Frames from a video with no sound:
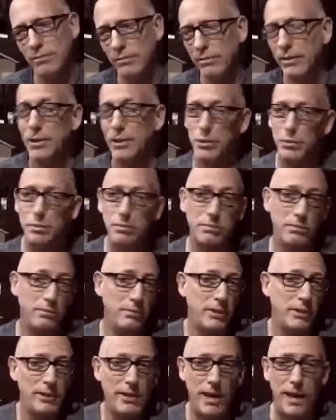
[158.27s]
is
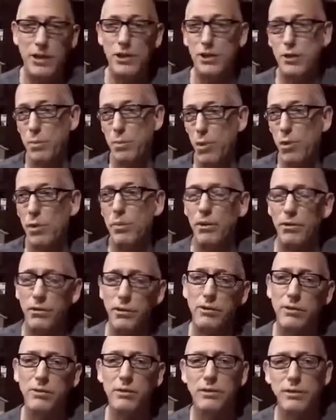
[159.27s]
kind of
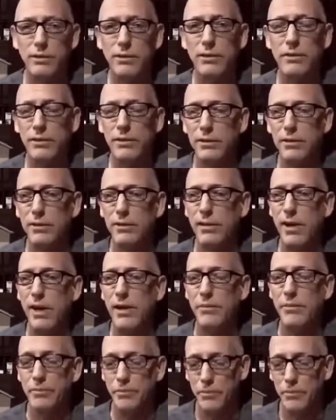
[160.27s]
supportable, right?